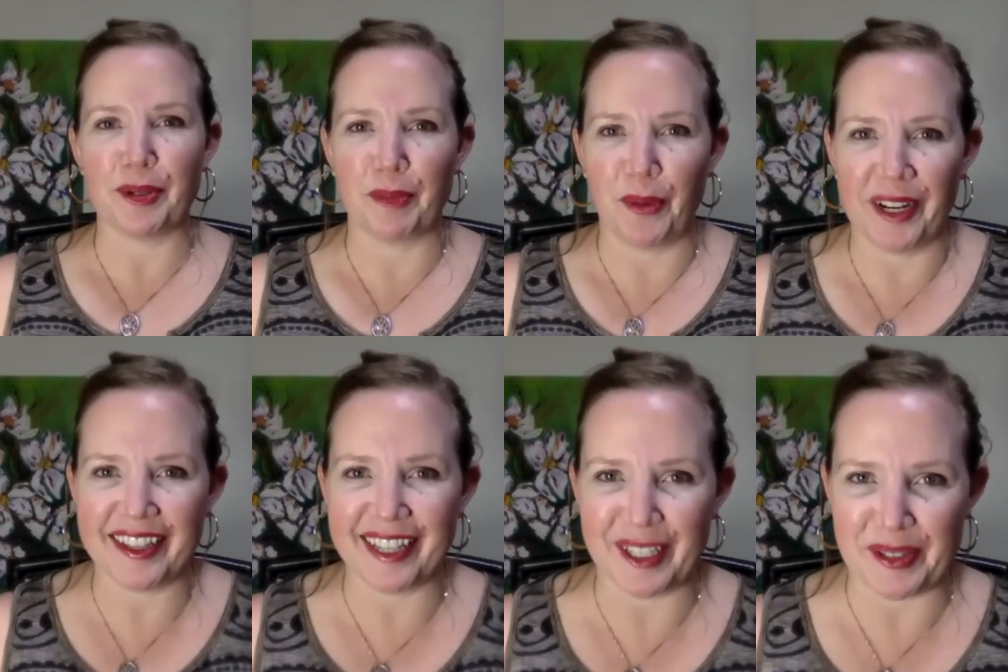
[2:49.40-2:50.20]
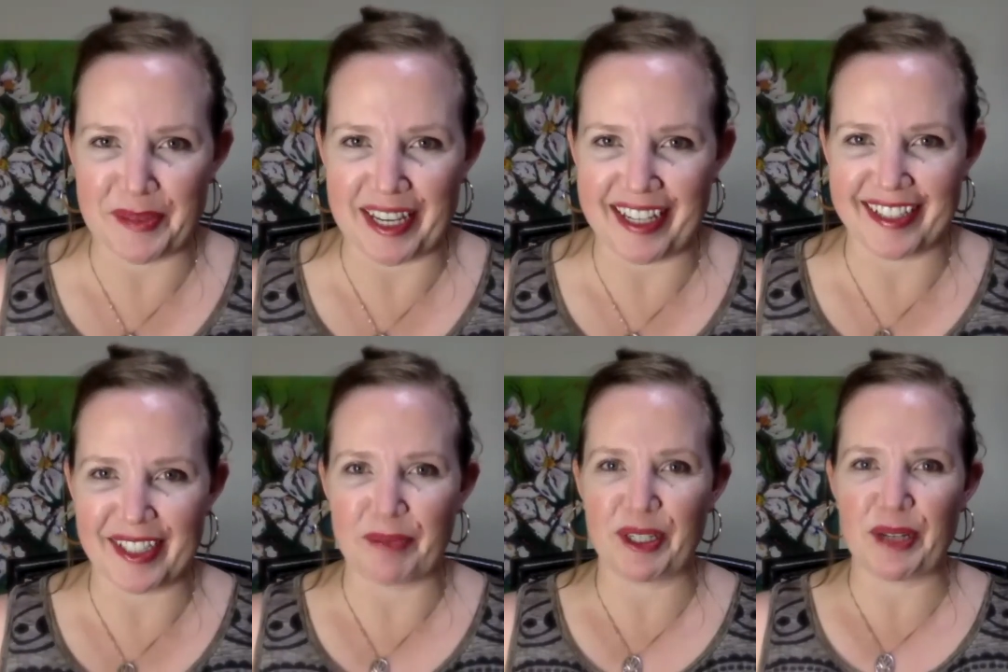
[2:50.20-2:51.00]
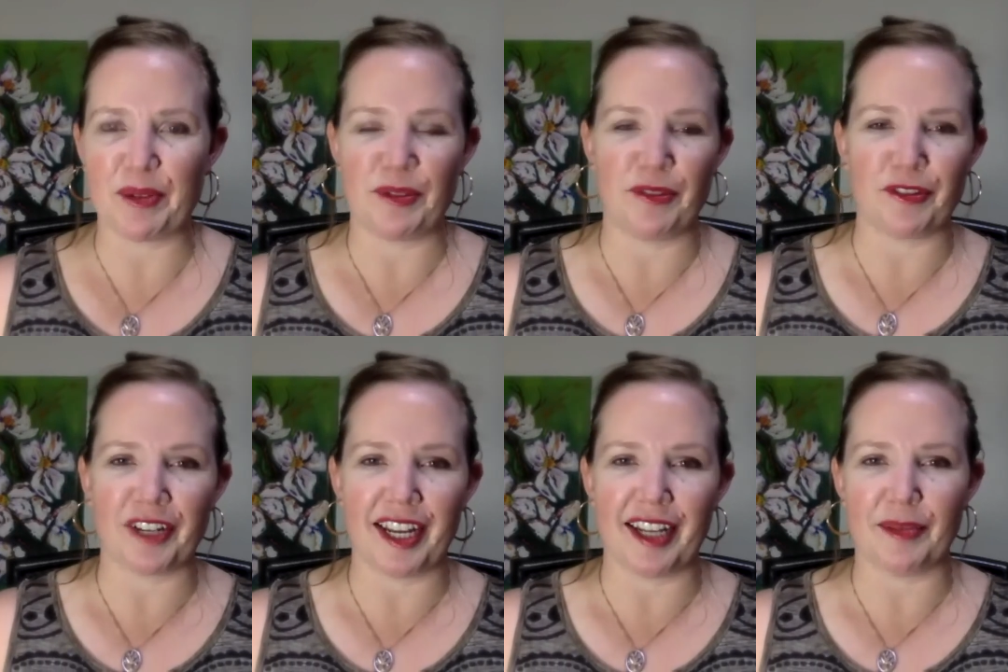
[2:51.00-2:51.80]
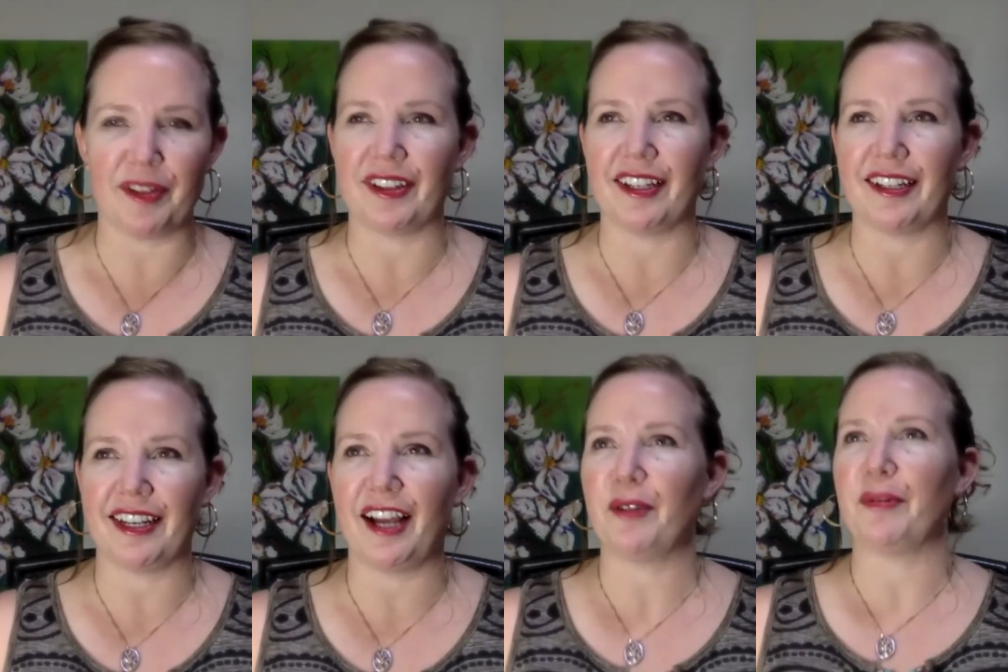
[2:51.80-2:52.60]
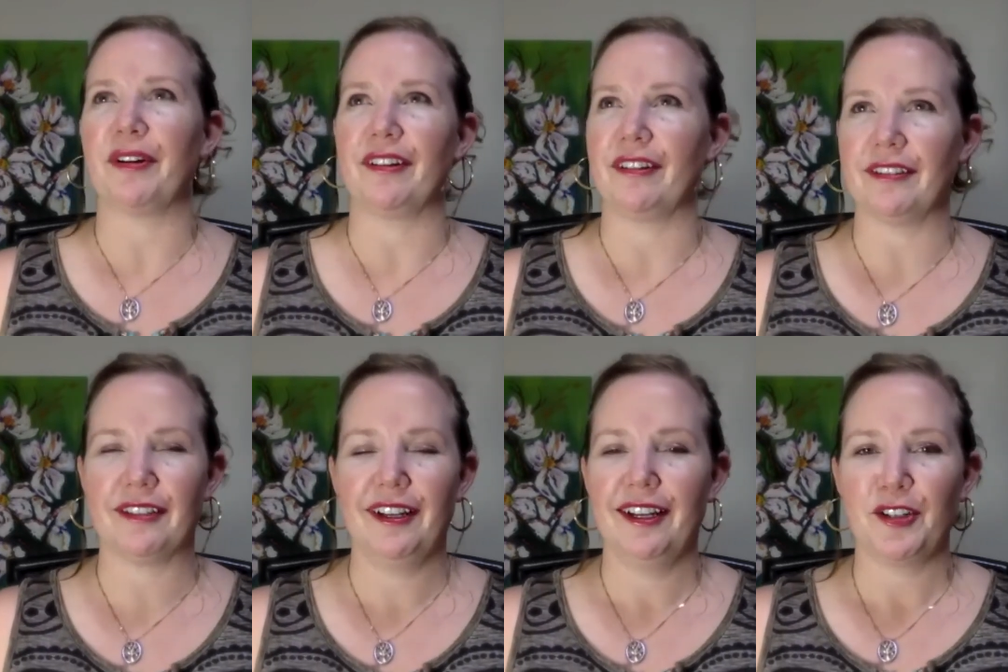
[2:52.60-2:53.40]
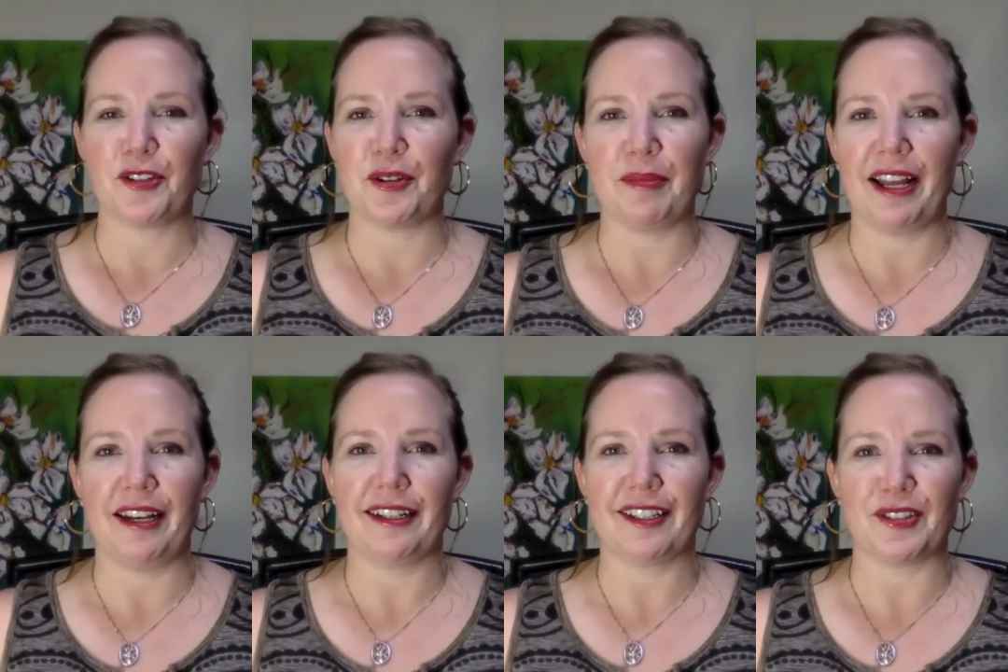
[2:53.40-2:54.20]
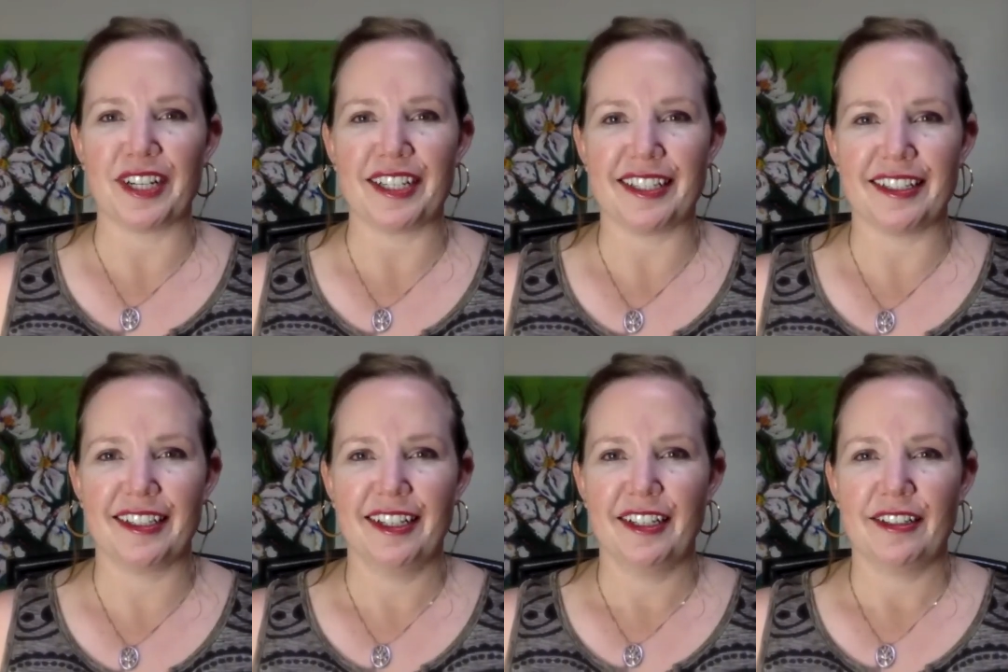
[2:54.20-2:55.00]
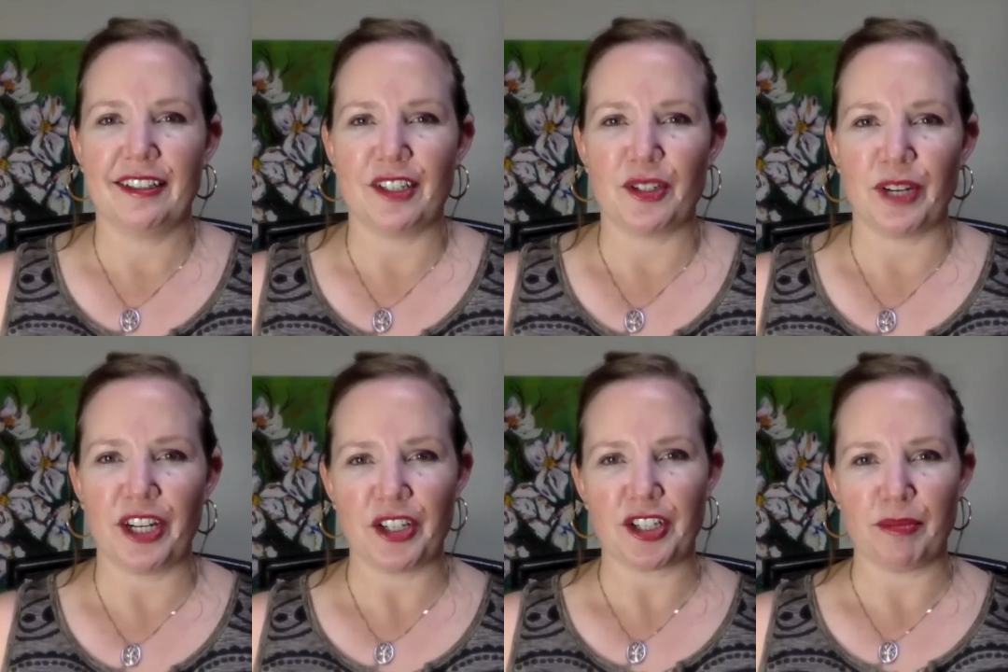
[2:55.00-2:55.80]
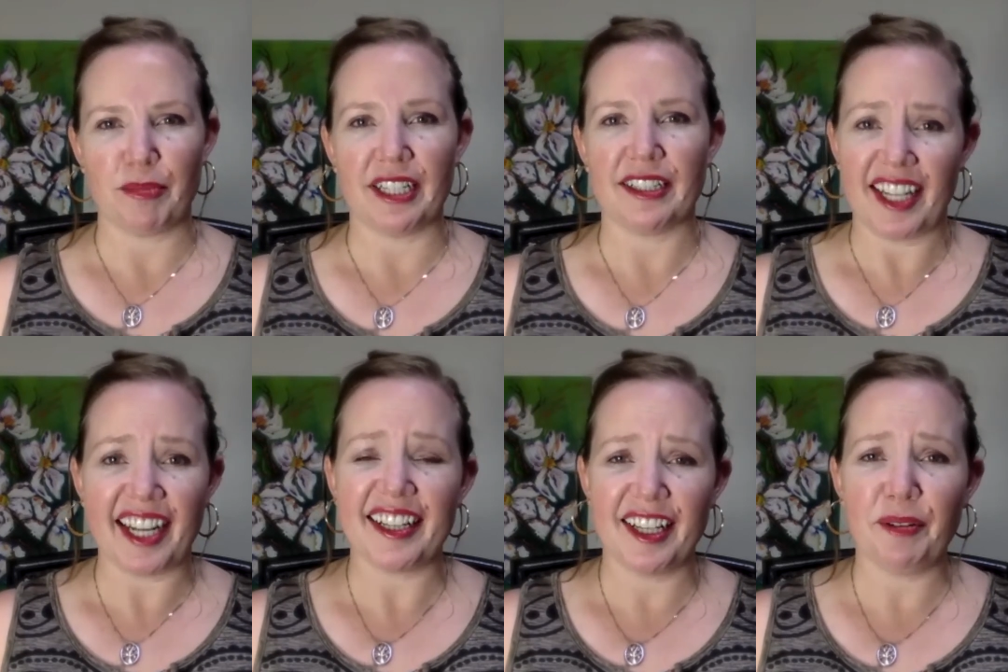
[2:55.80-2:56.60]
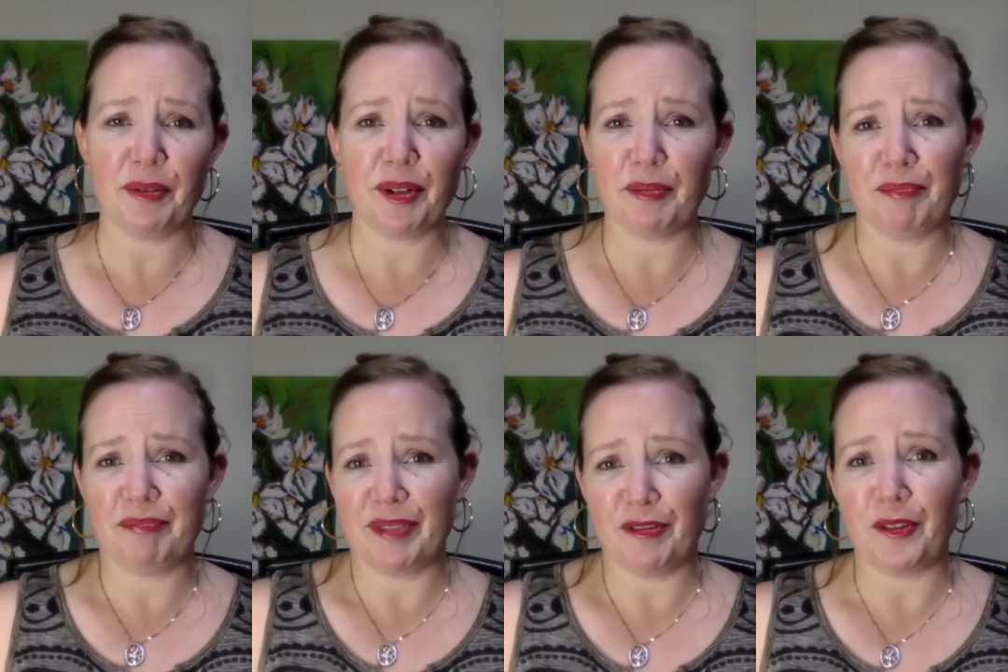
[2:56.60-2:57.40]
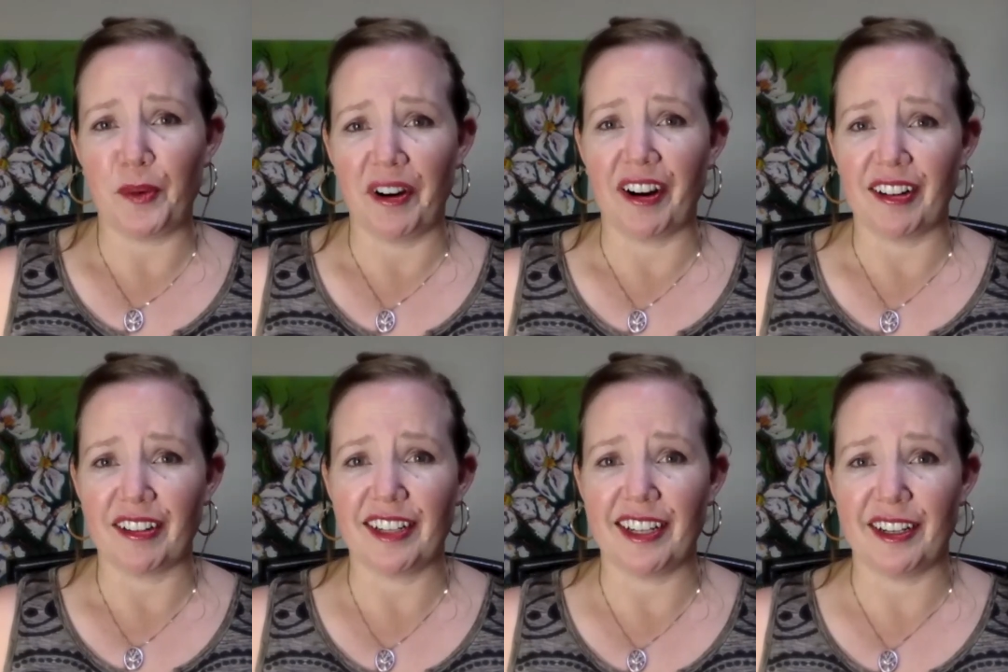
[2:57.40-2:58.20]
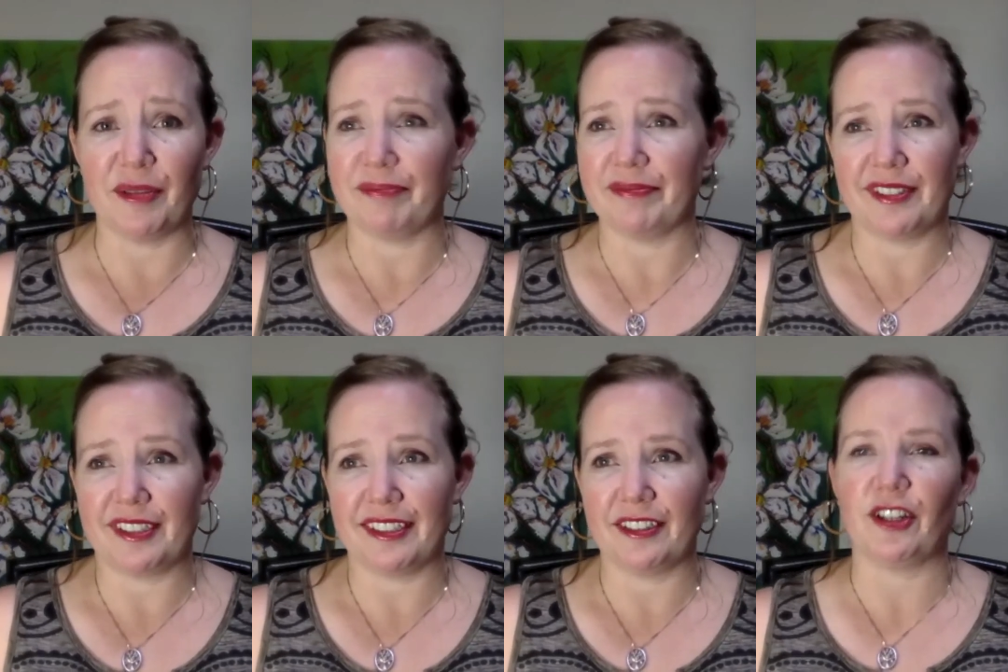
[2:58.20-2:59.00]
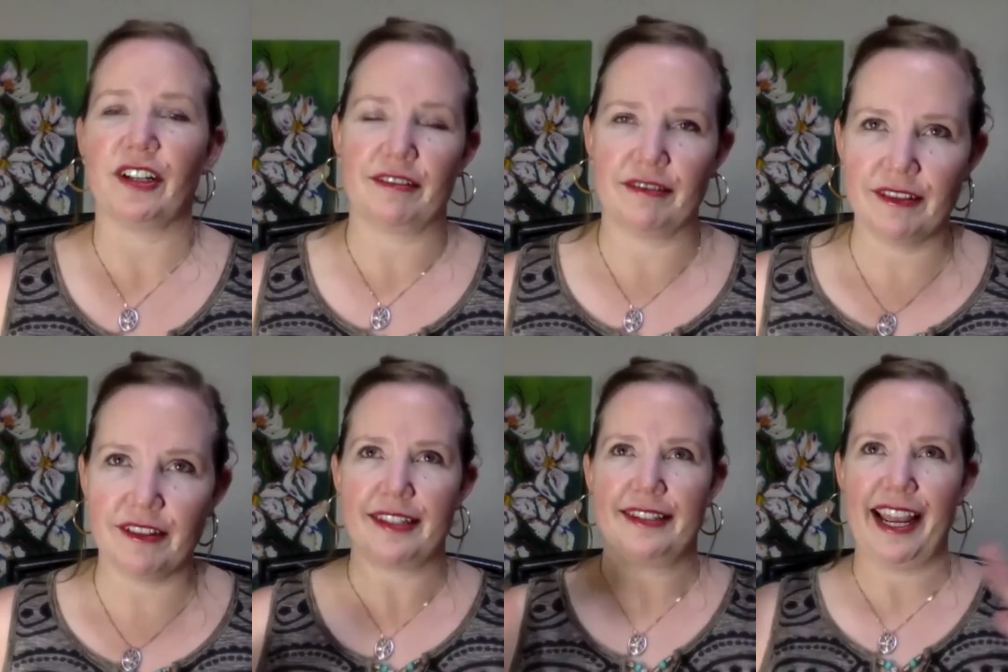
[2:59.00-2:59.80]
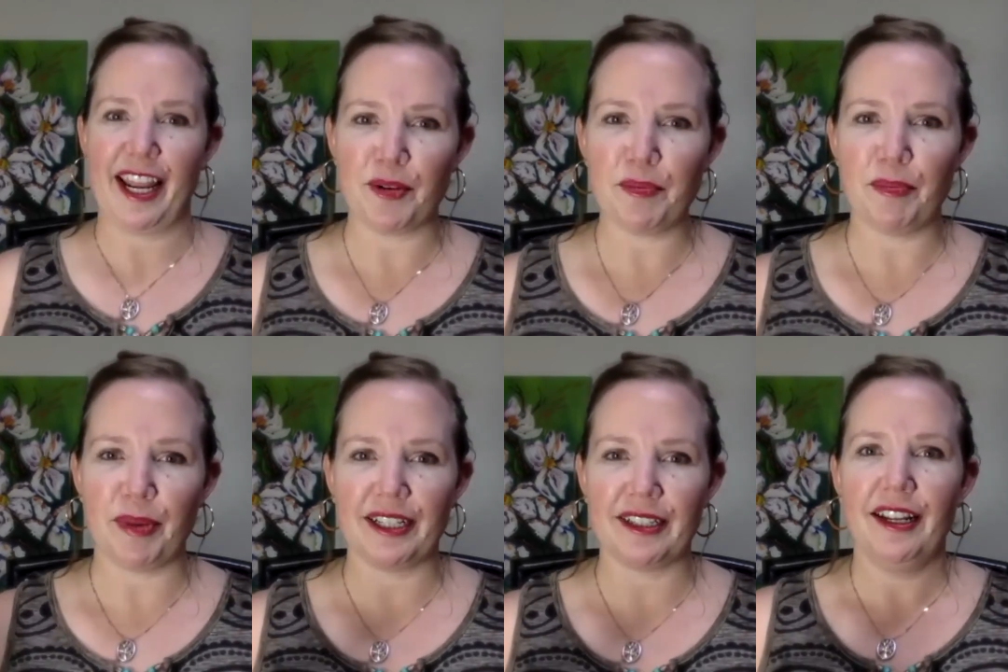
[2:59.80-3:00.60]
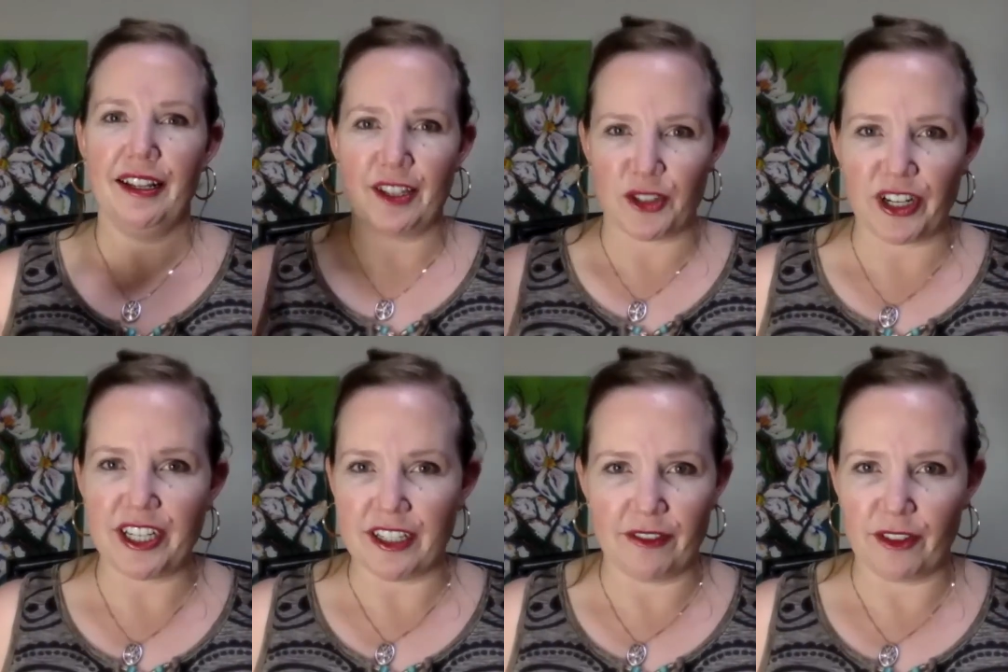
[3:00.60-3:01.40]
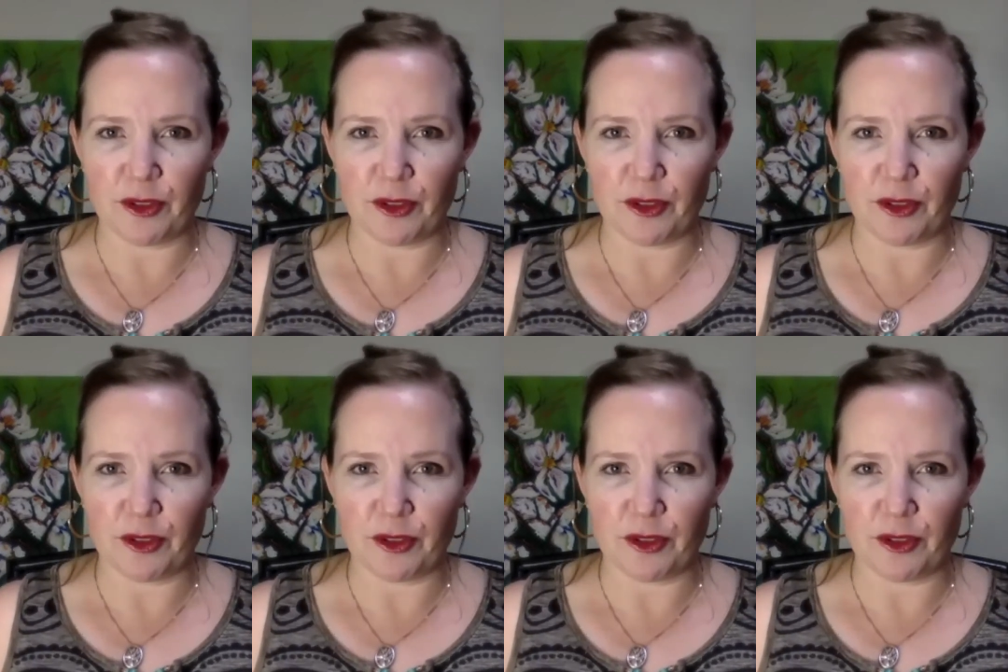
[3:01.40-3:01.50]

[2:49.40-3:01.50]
point that you make and sometimes we forget we think now we're in this traumatic stressed situation but likely we were before in a not the same but the stress levels